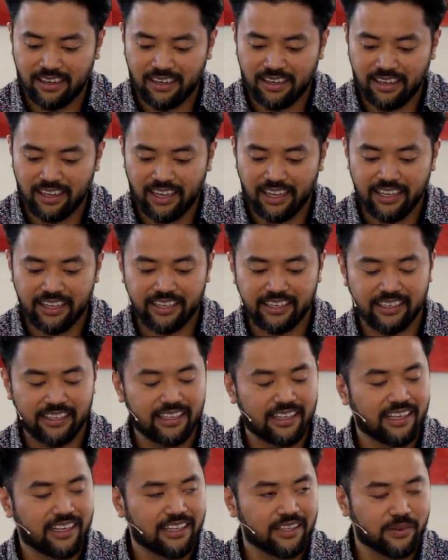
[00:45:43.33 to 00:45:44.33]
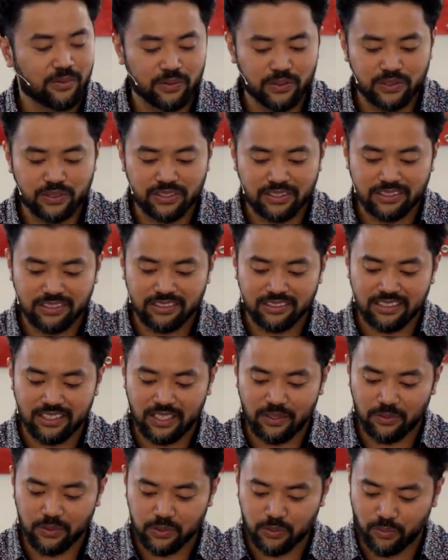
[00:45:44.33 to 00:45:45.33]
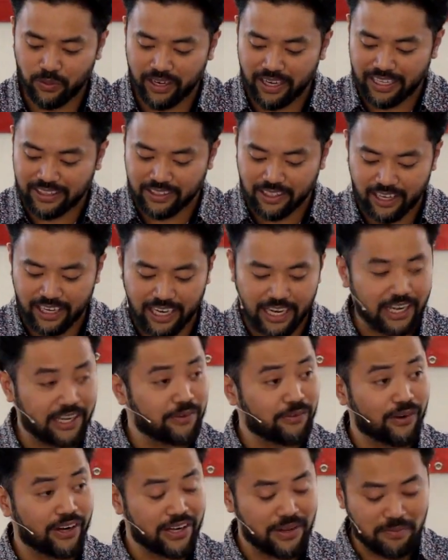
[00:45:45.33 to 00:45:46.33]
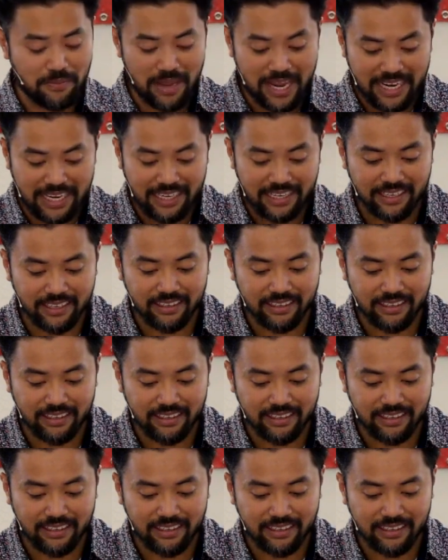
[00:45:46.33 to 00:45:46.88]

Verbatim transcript: And it was, it was one I thought I had already made.